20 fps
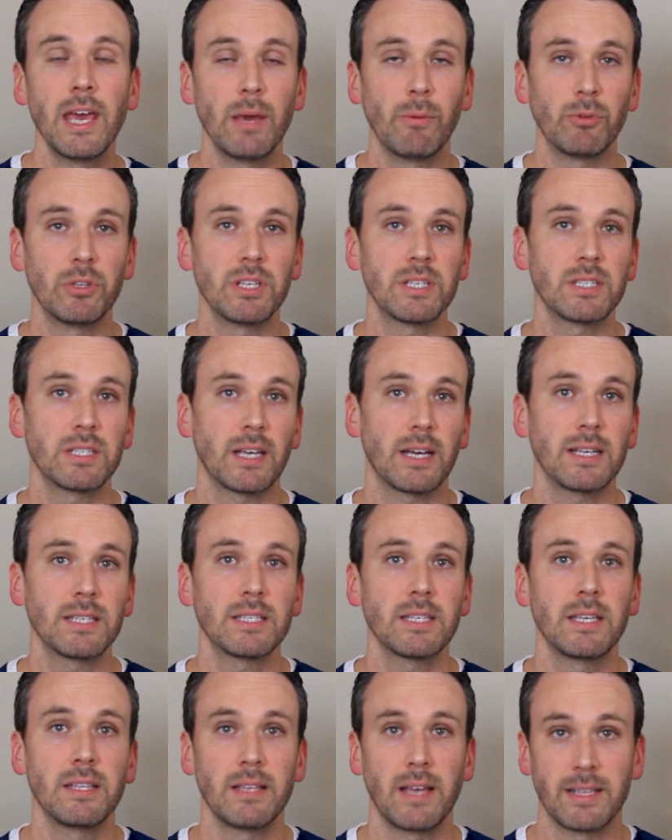And we'll
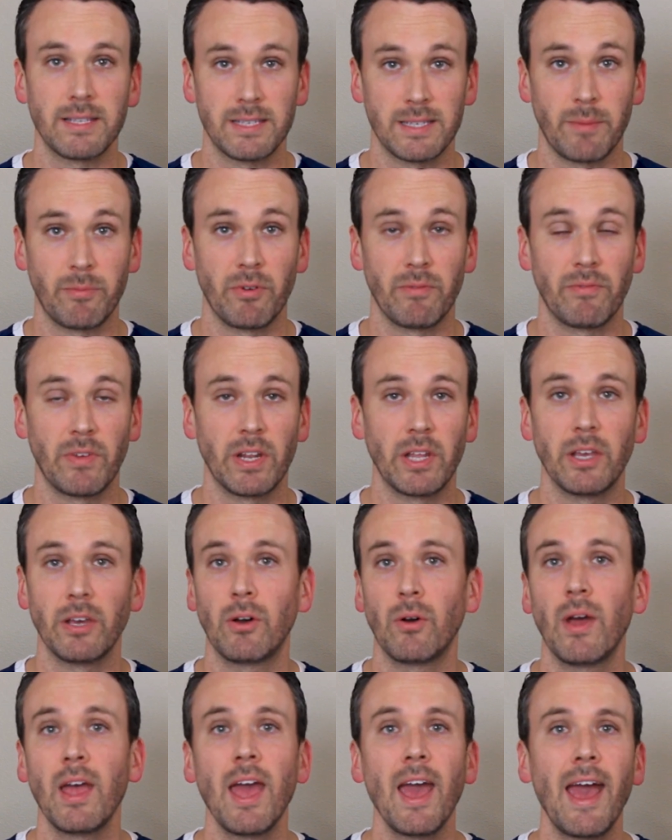discuss in that separate
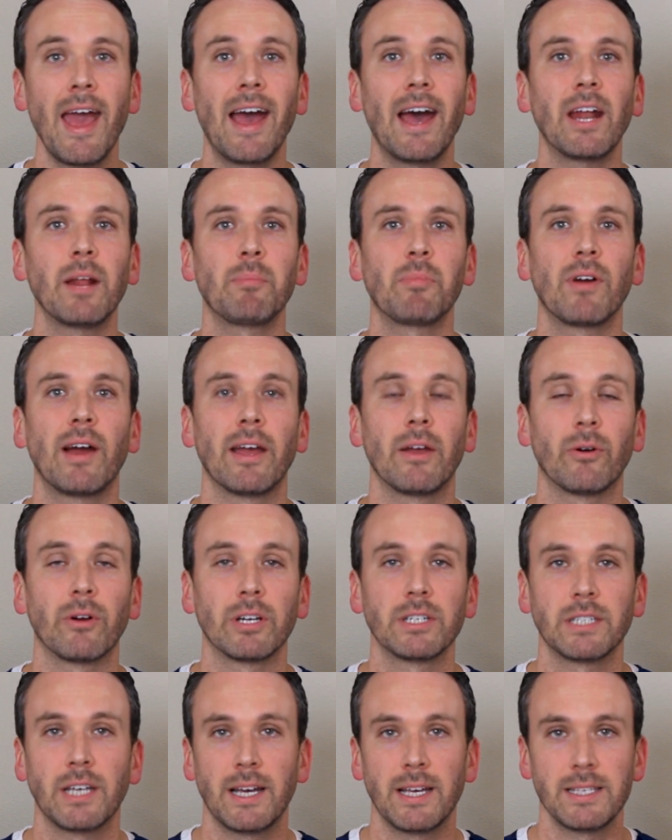video how to
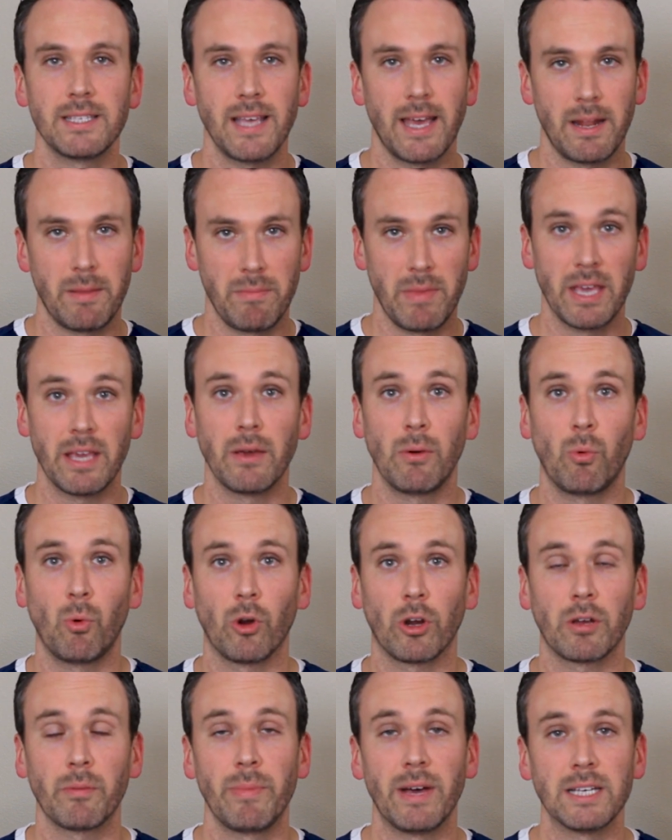prioritize that and make it
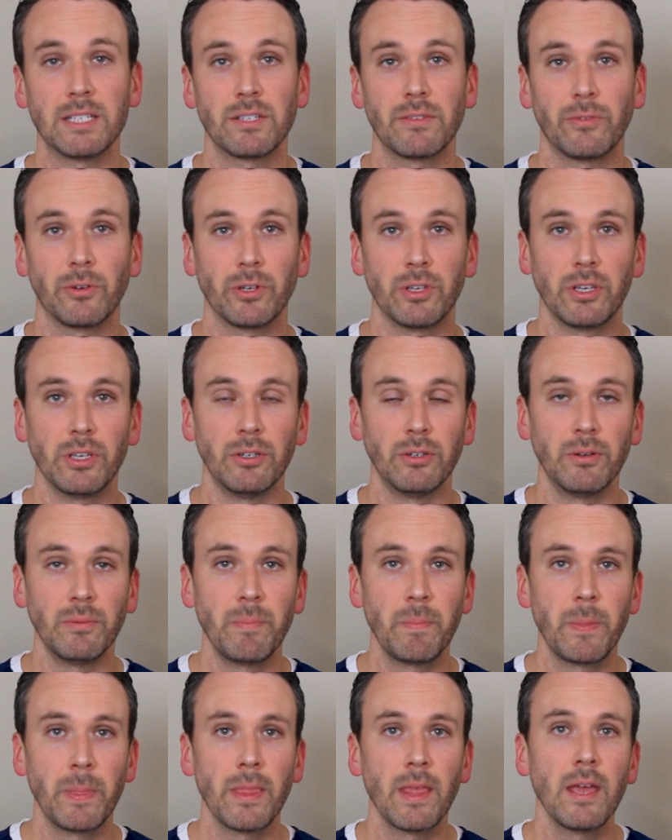work best for you.
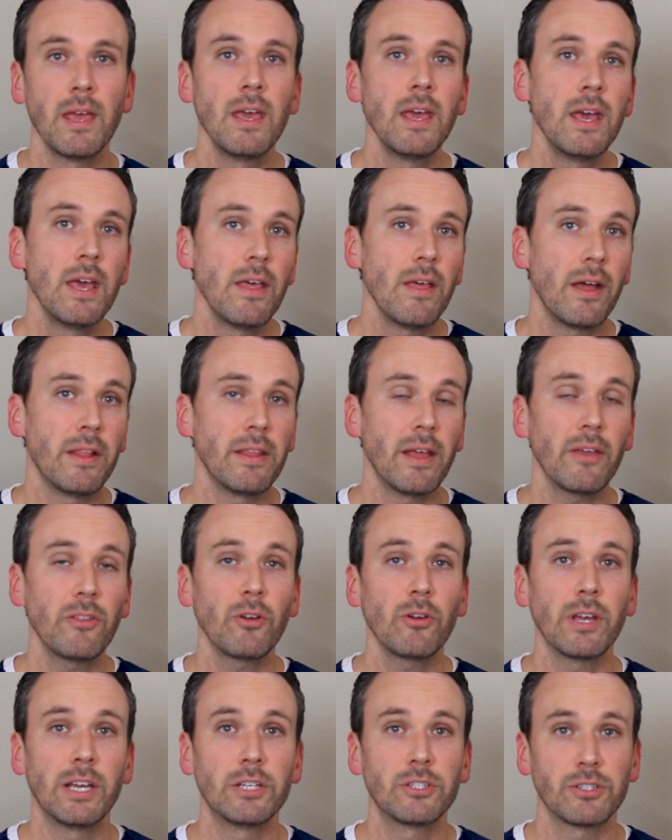
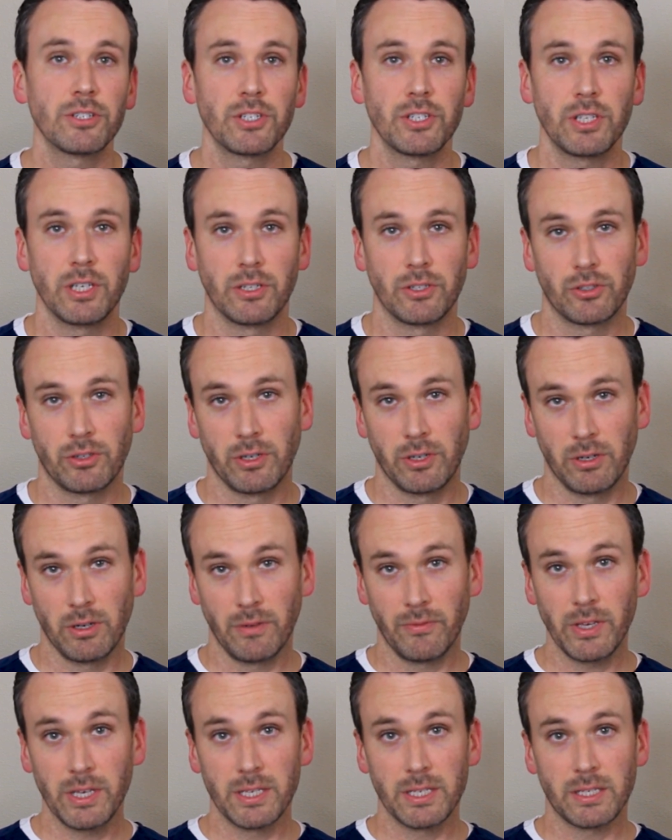Another interesting trigger
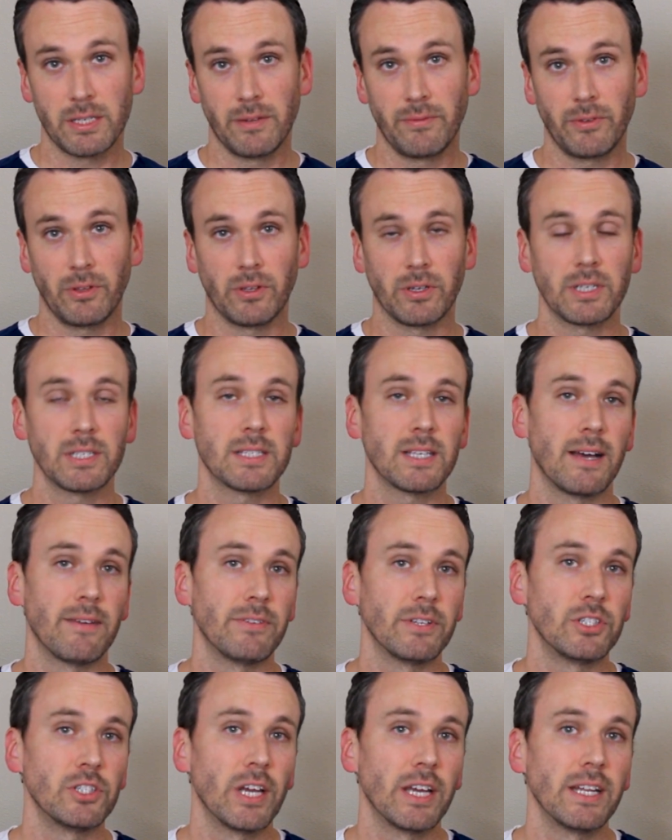of eosinophilic
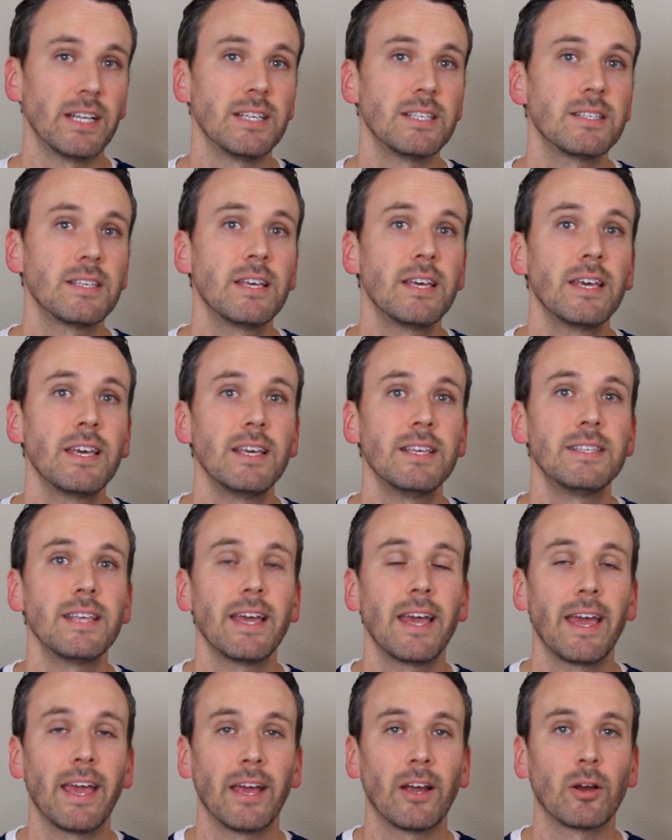esophagitis is
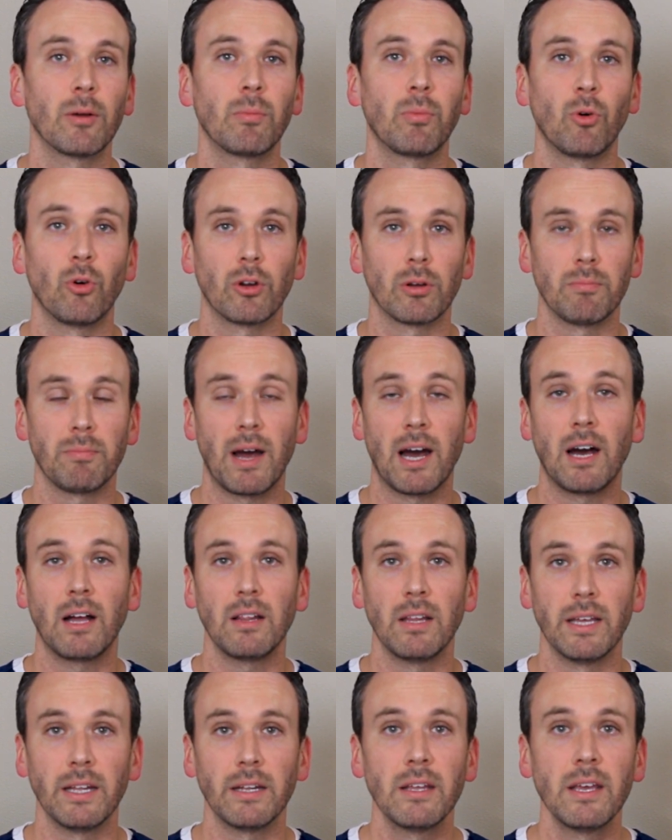airborne
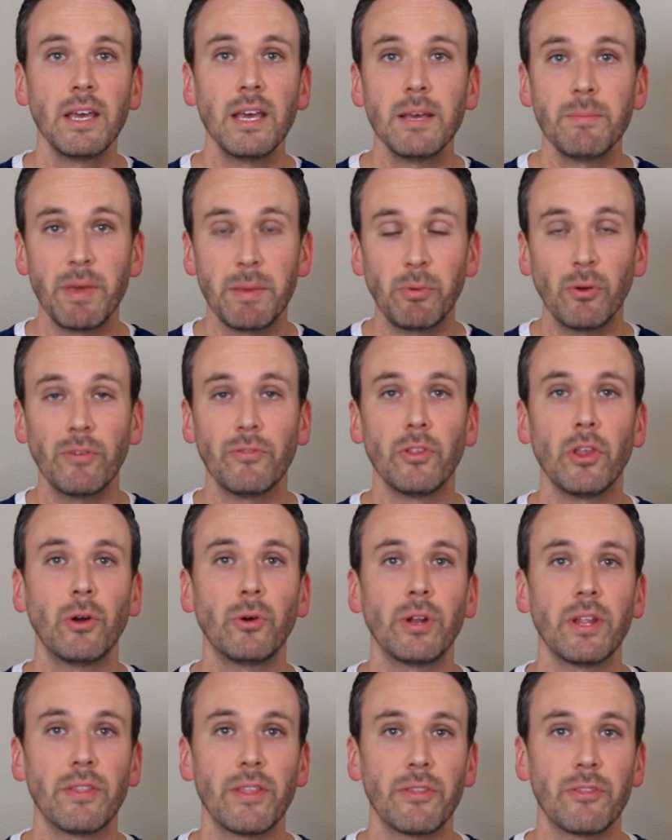pollen. People have
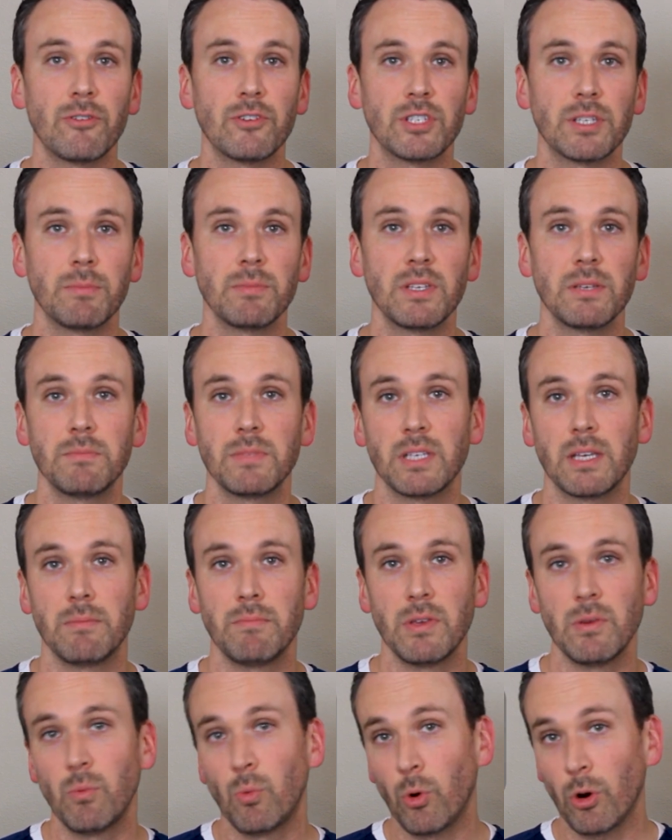noted that their symptoms can
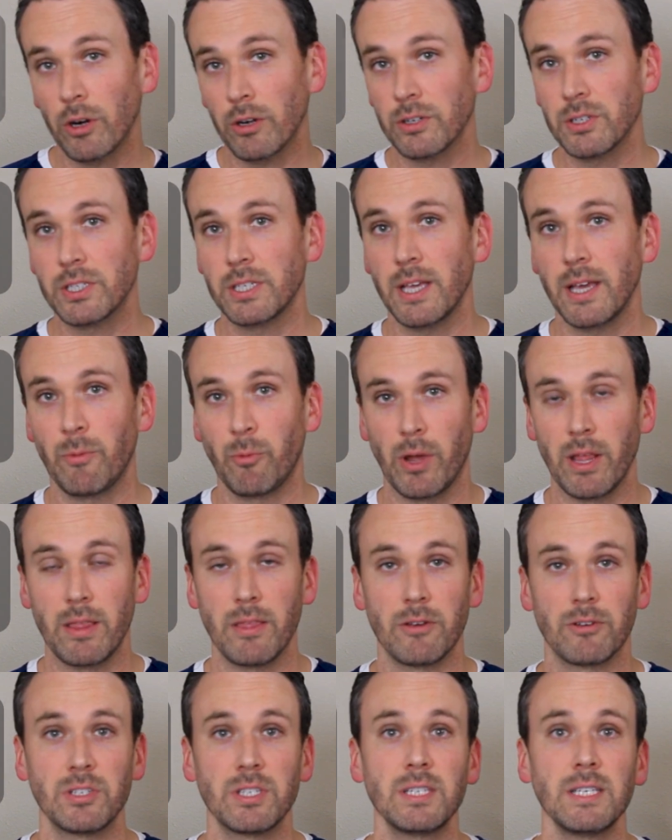be worse when
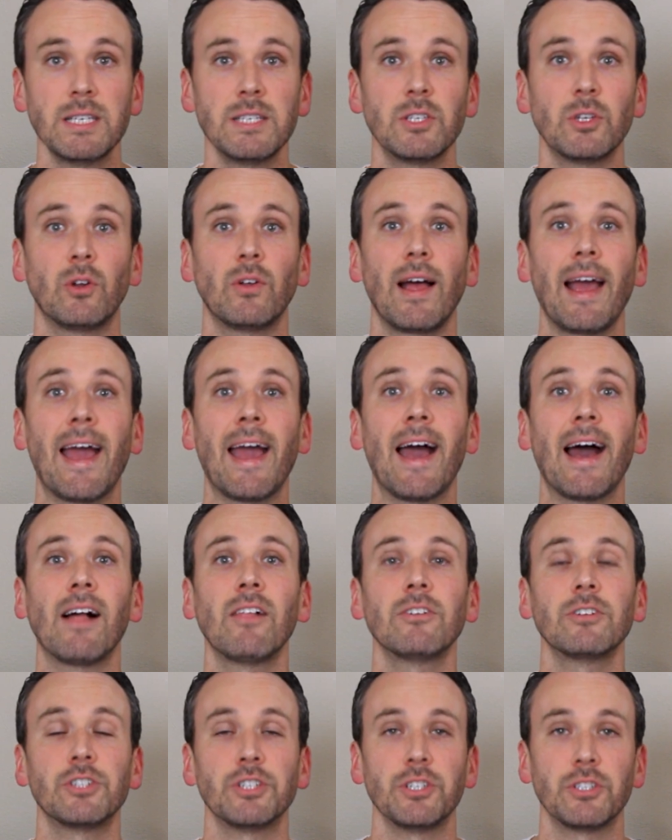their seasonal
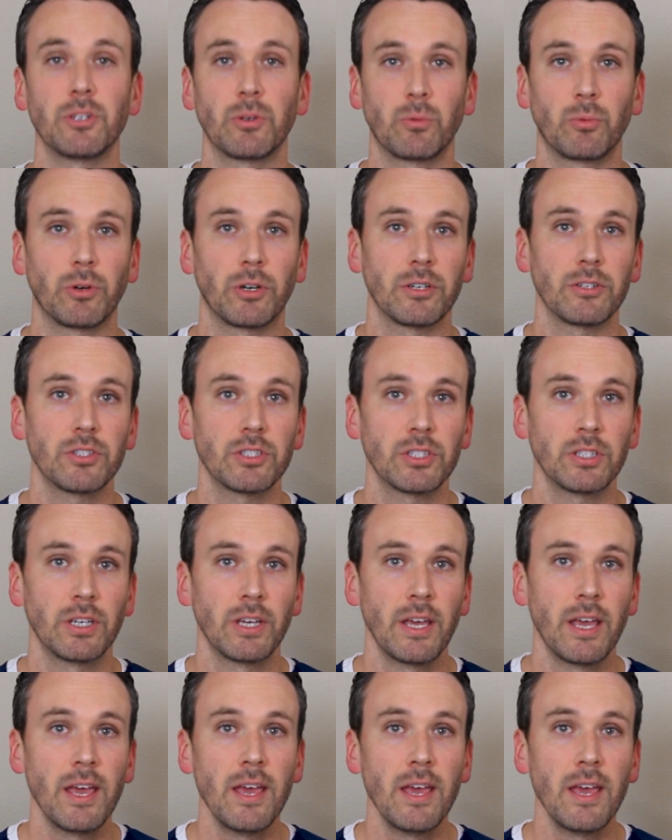allergies are worse.